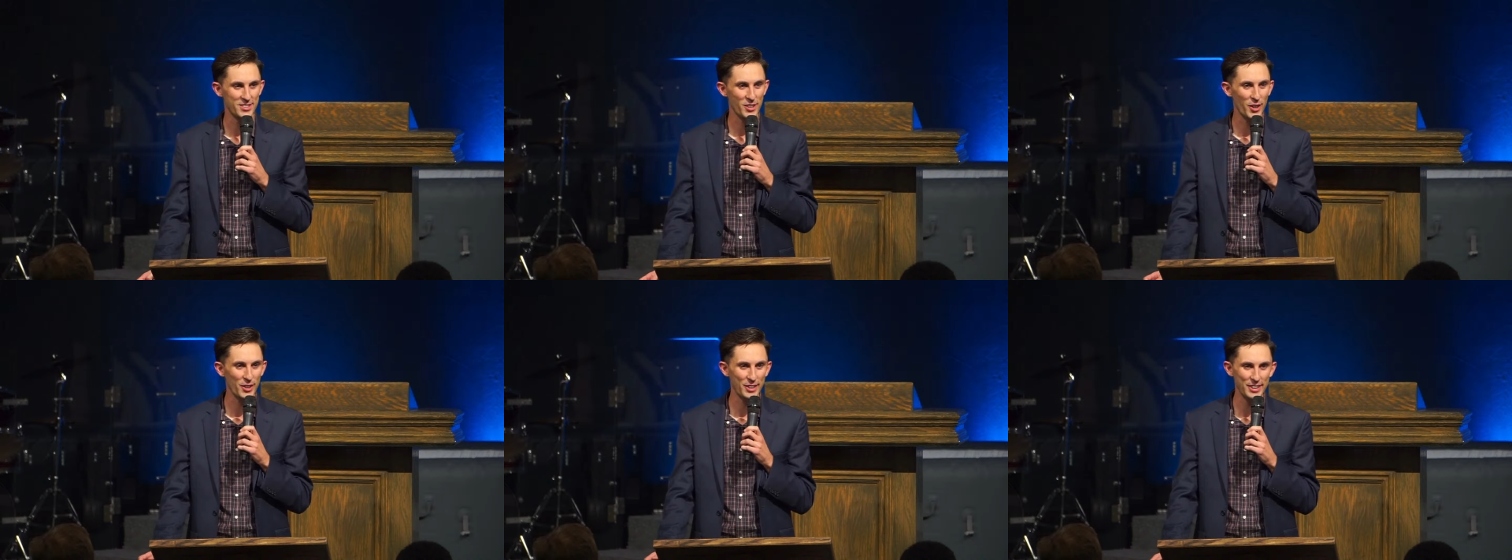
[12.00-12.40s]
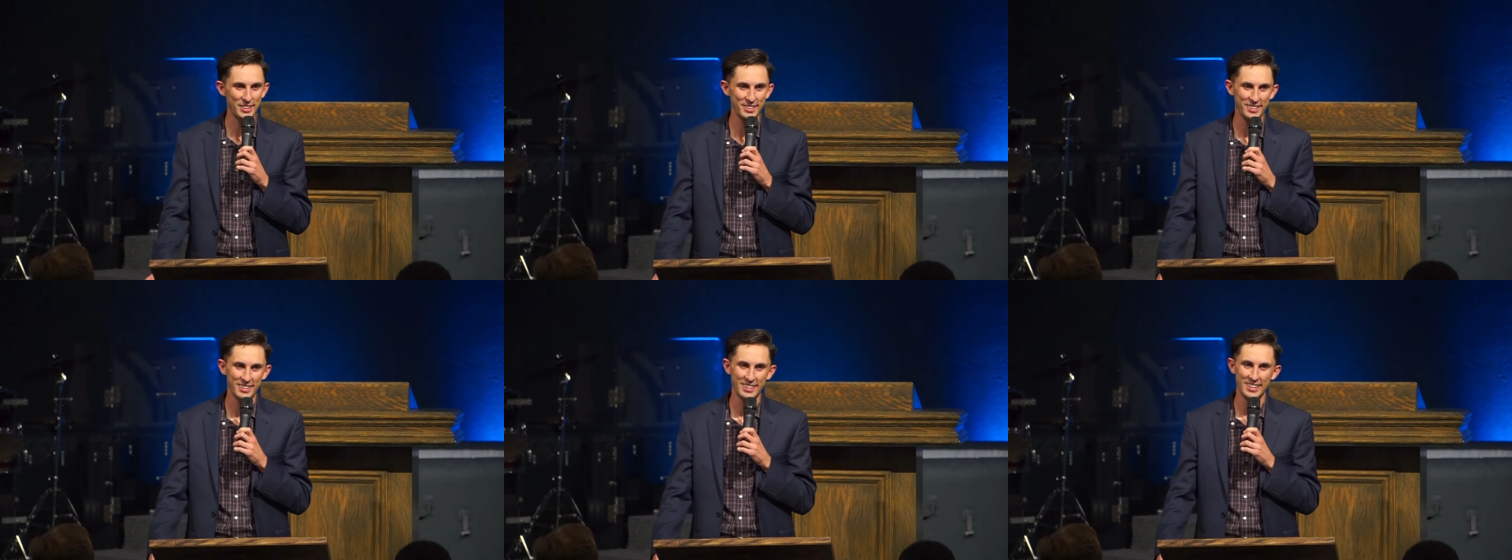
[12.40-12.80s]

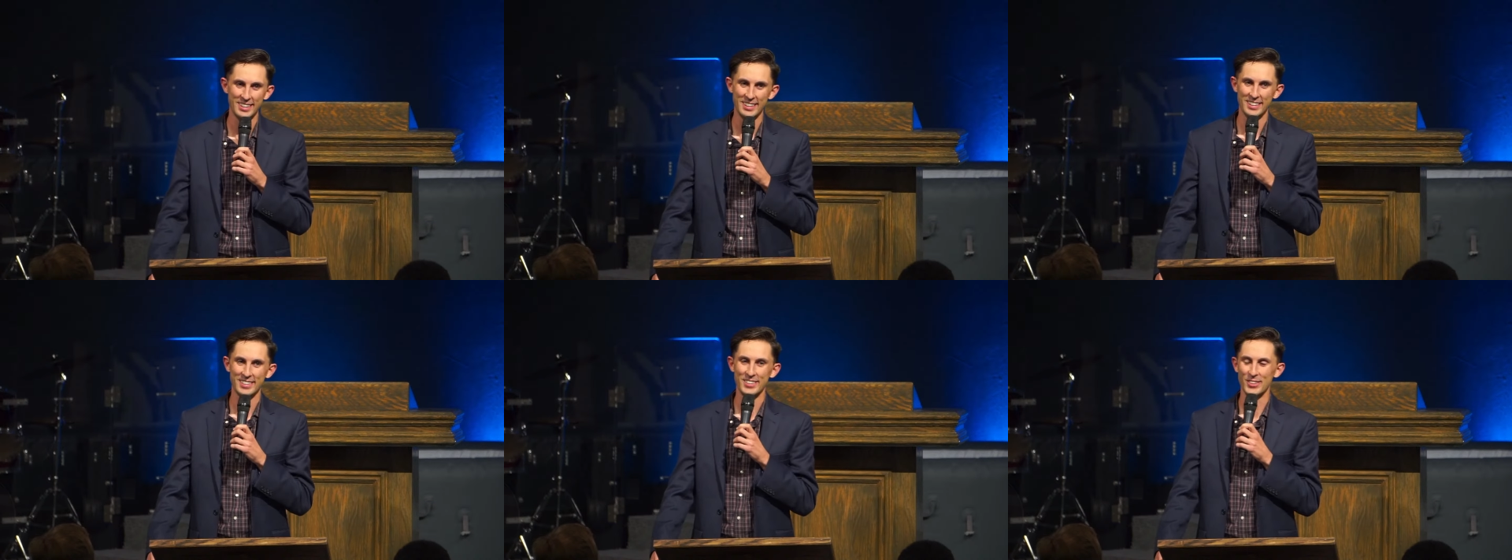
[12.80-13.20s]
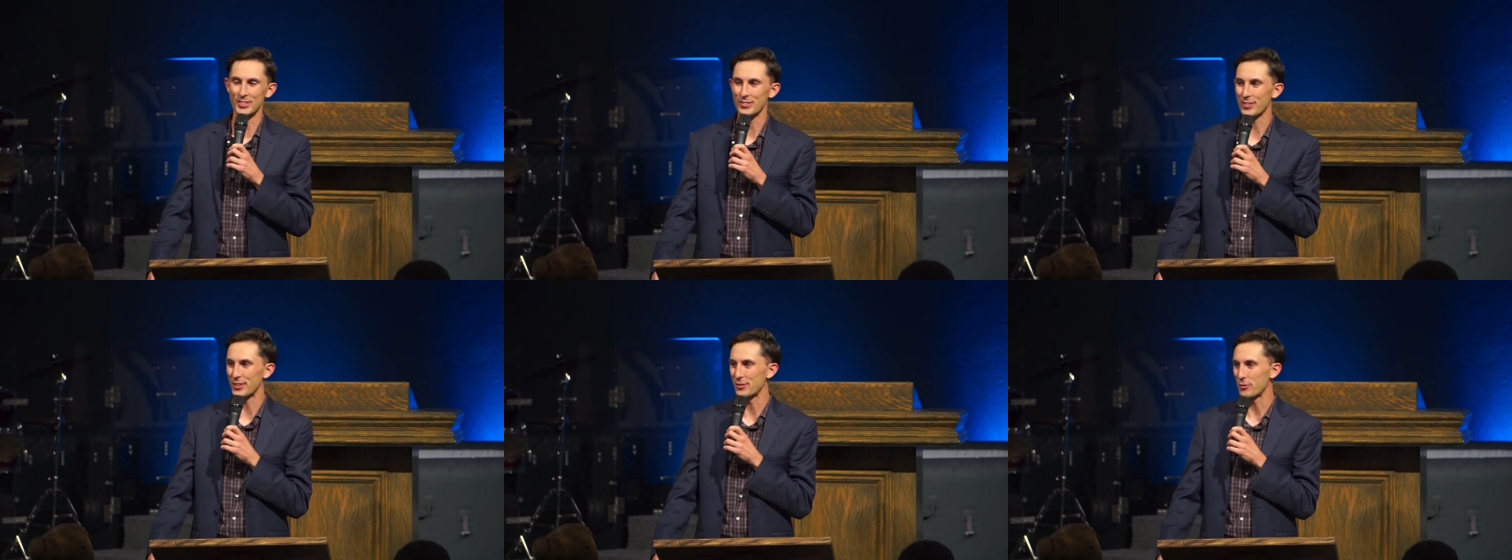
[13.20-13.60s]
talking those
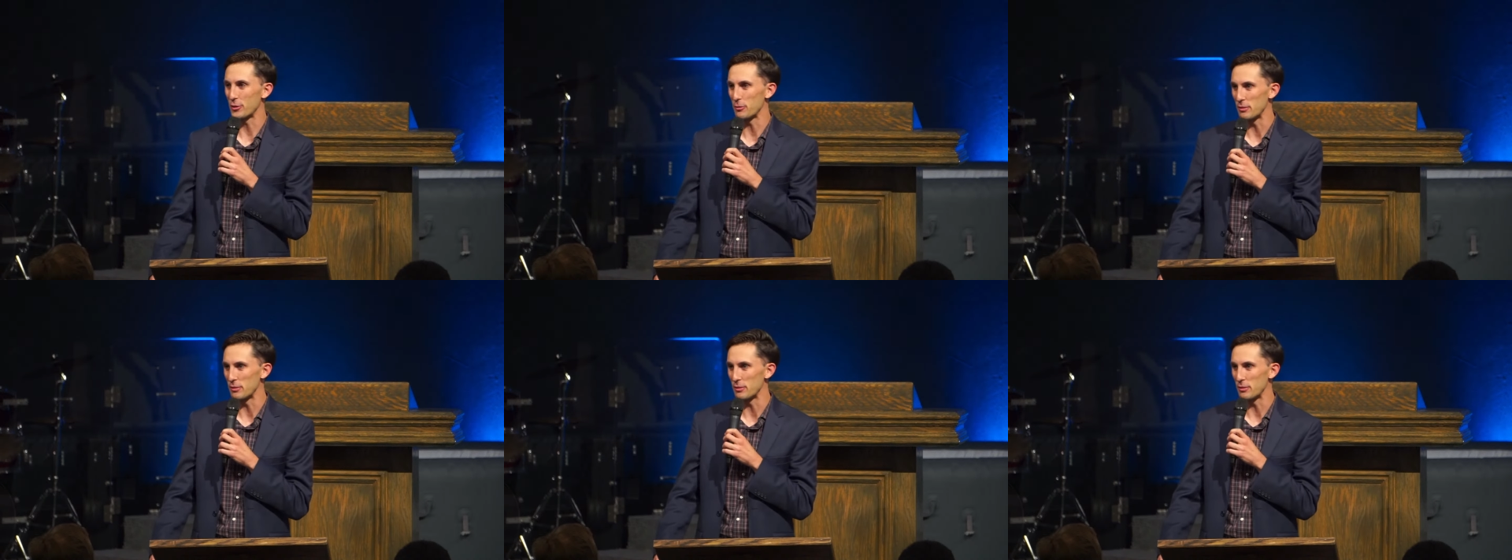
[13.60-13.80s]
first few